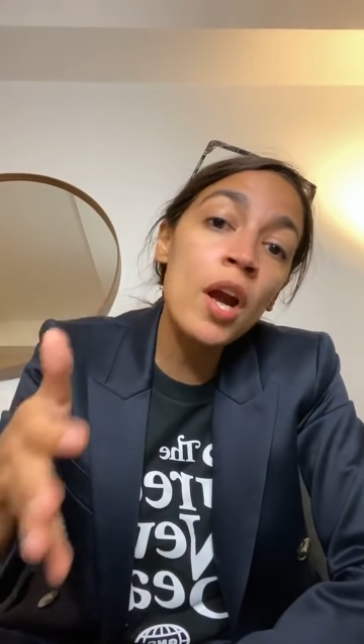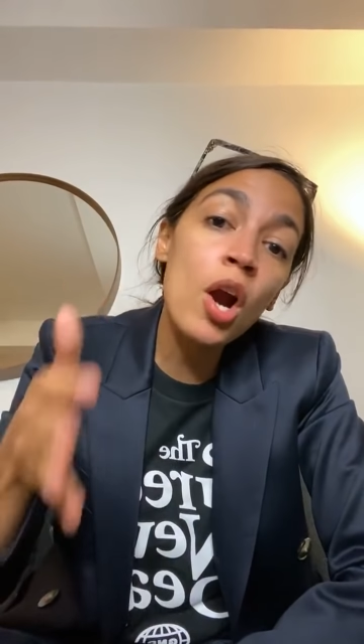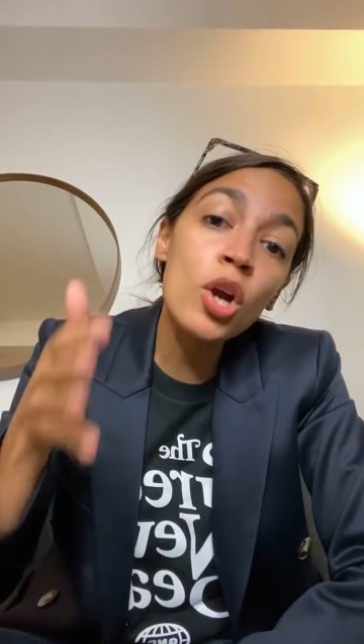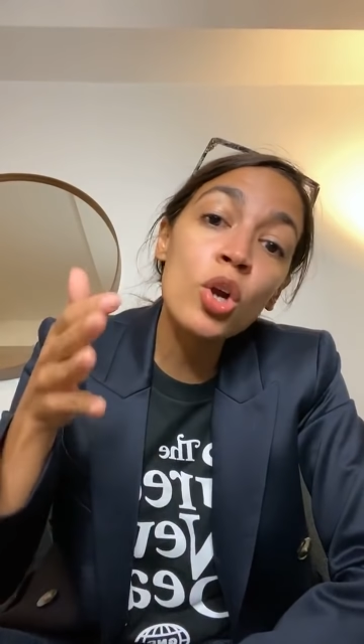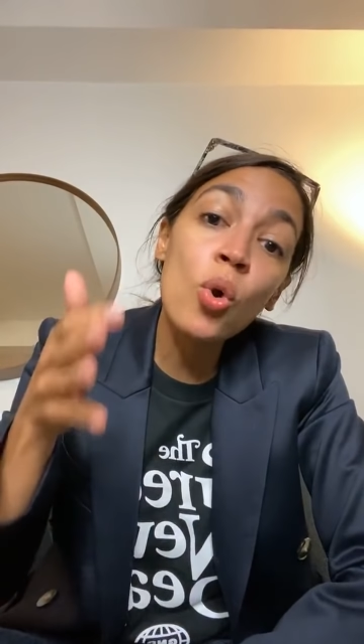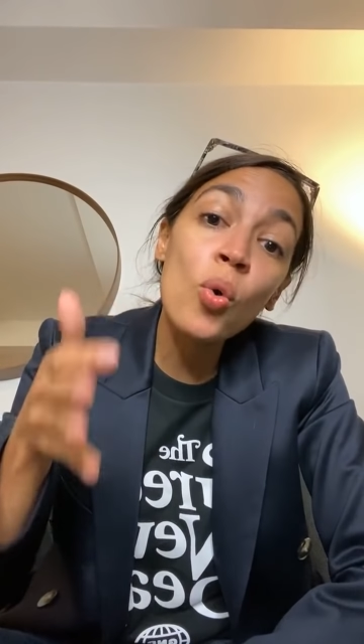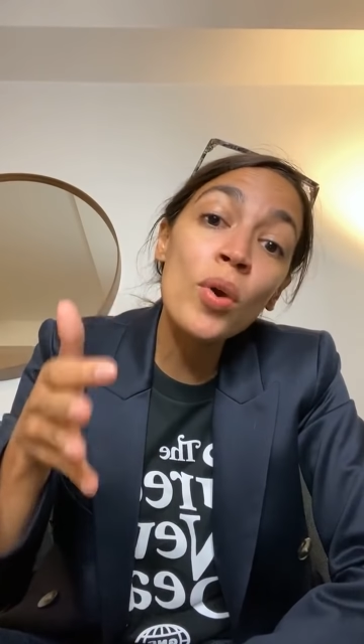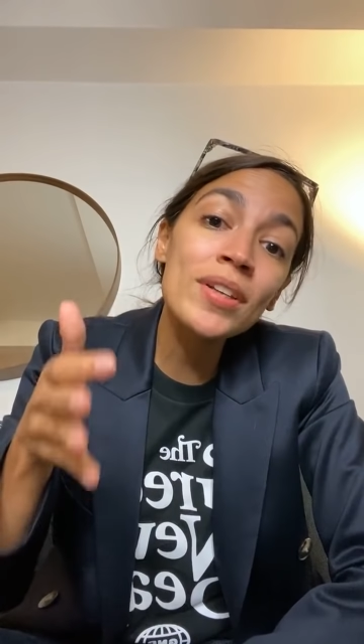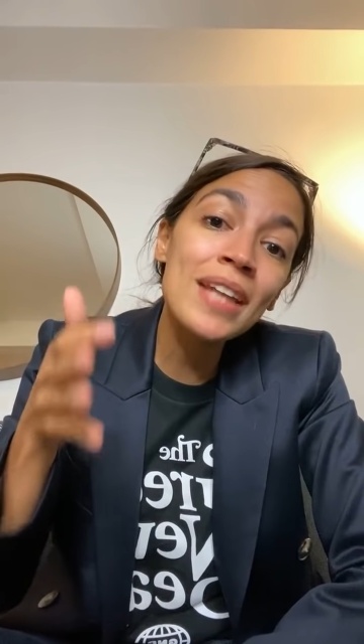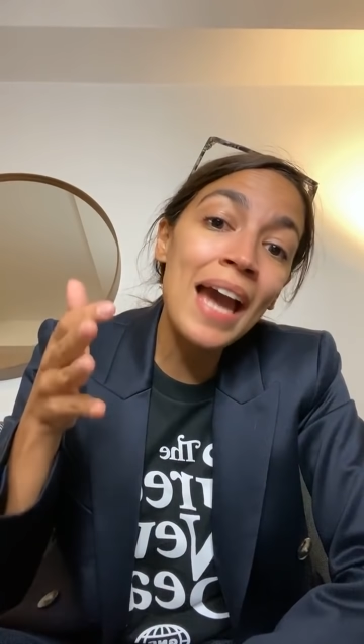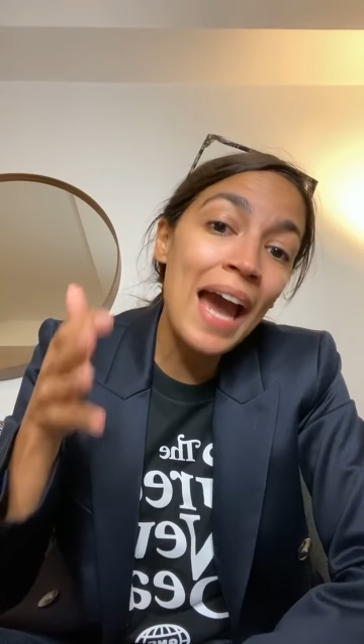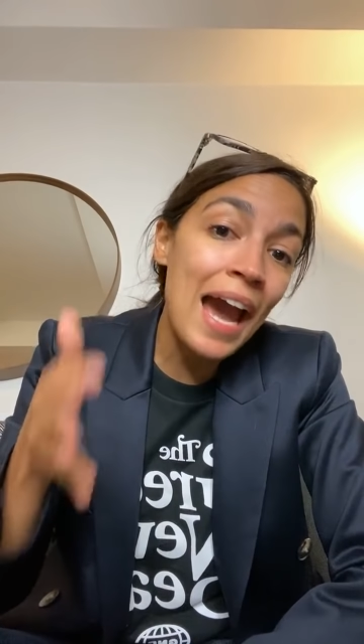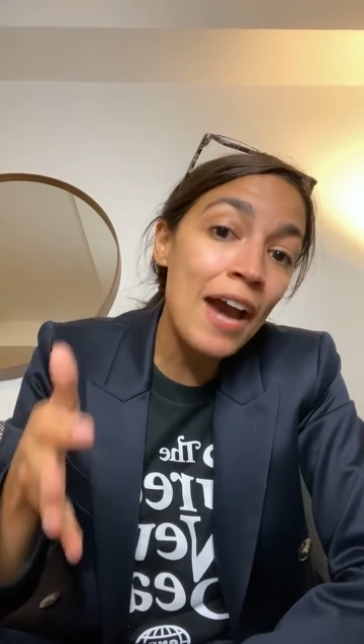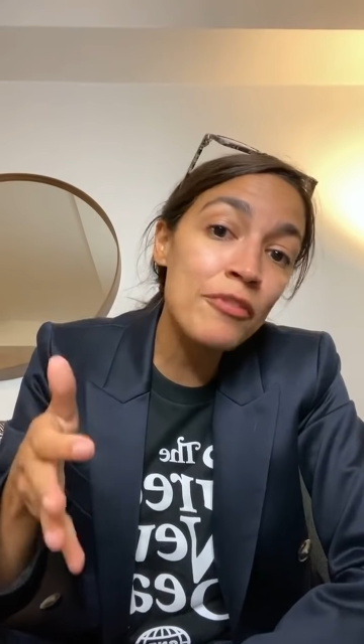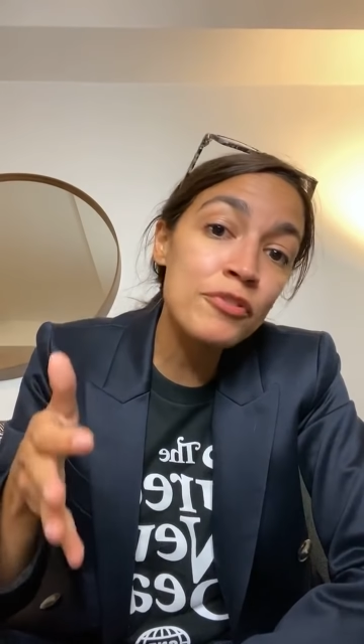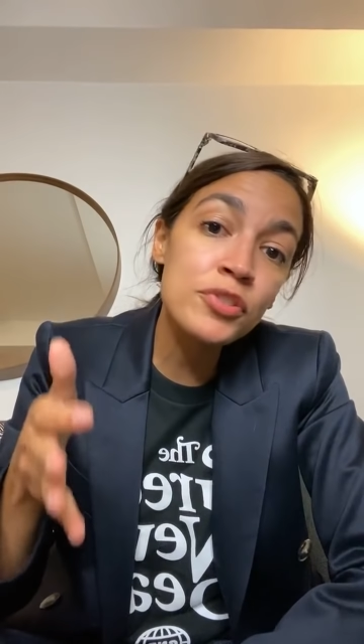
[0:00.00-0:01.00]
are going to
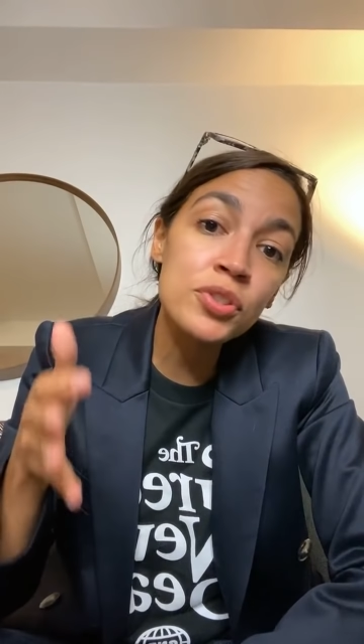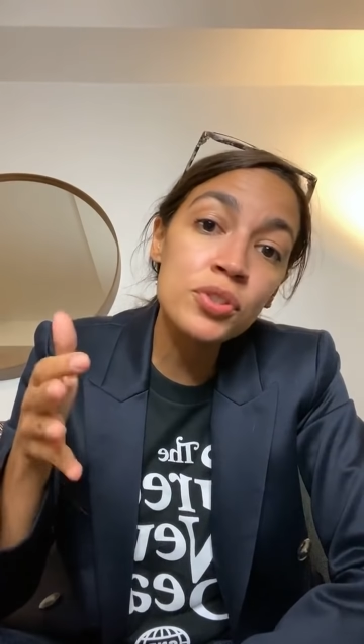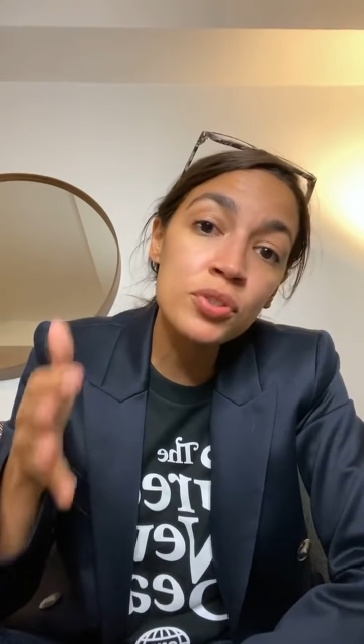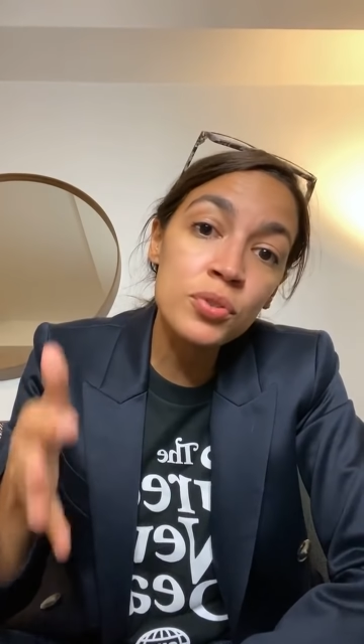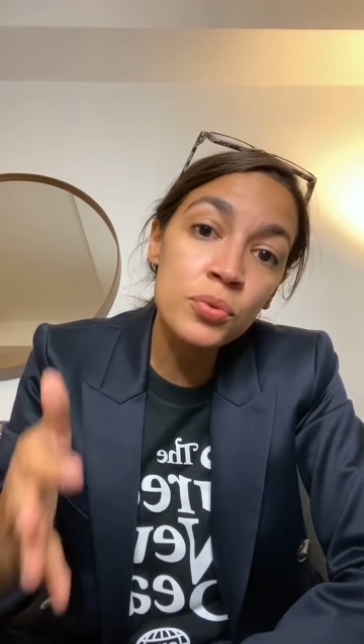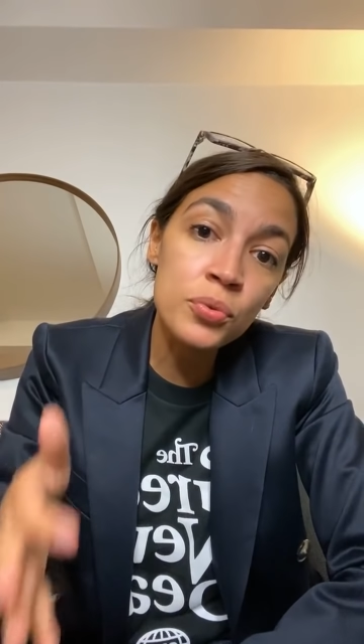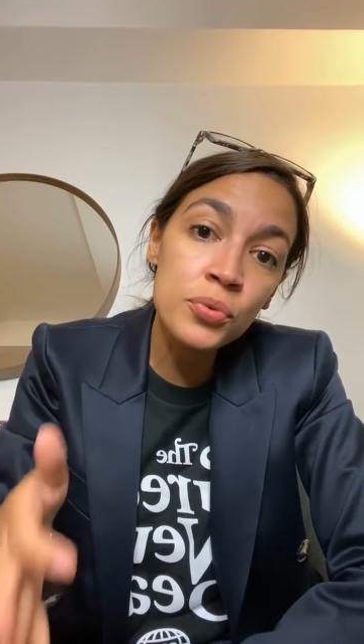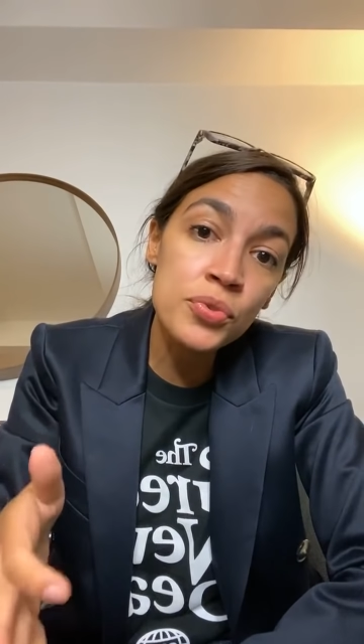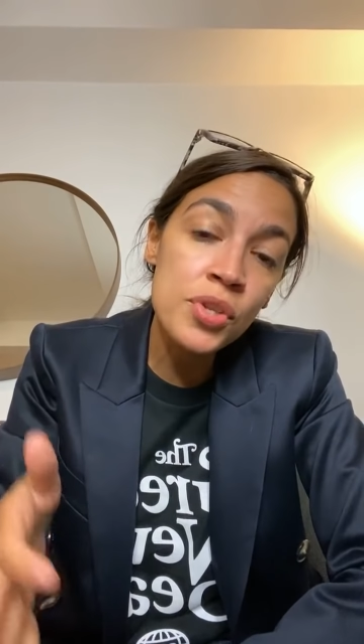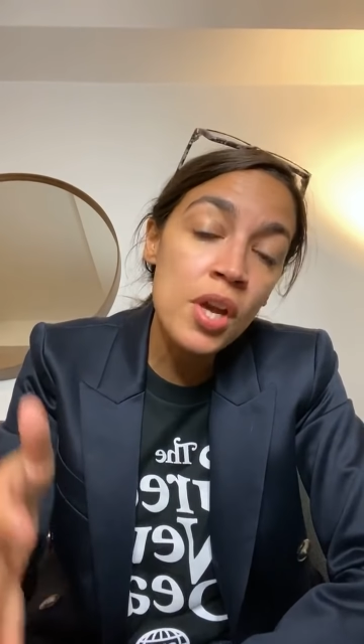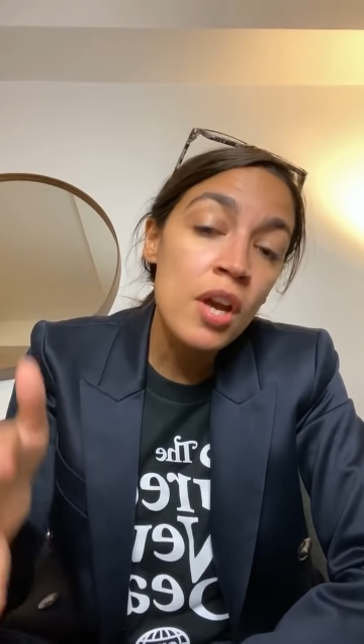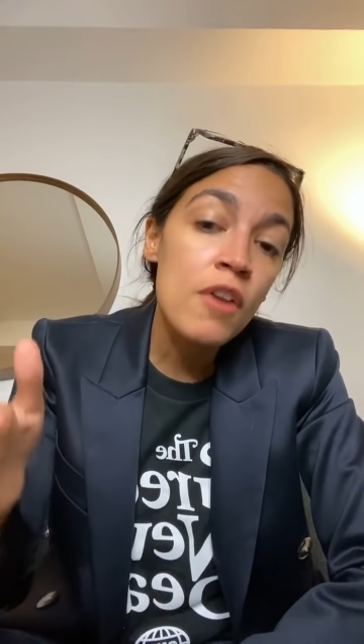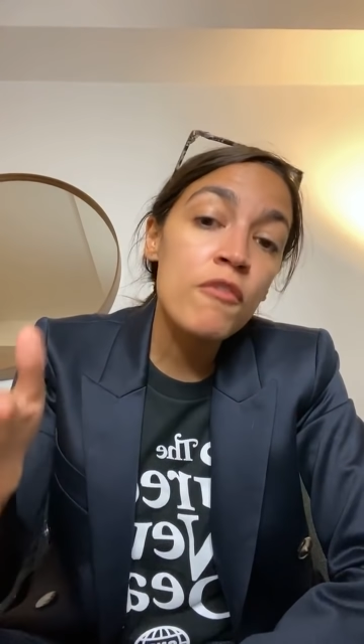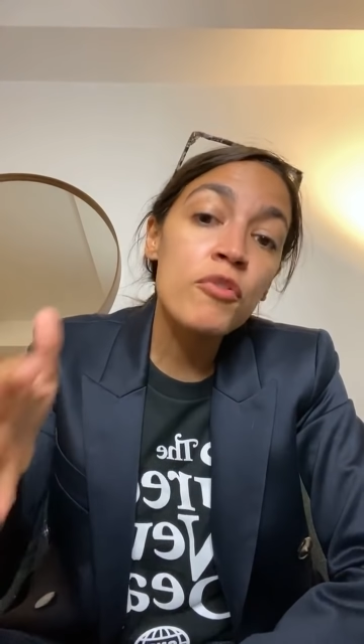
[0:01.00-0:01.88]
have to use